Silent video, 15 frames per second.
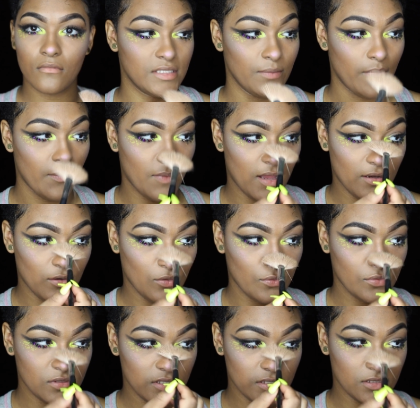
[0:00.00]
Tip of my
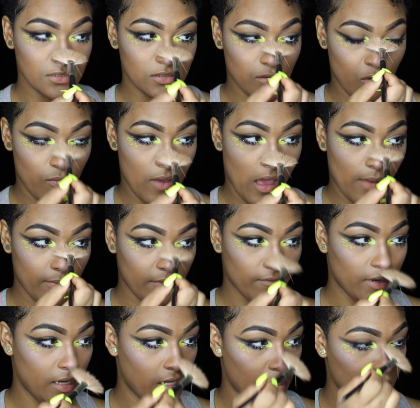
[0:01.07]
nose is so popping
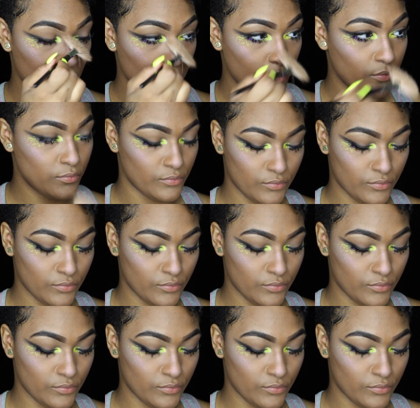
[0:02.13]
right now.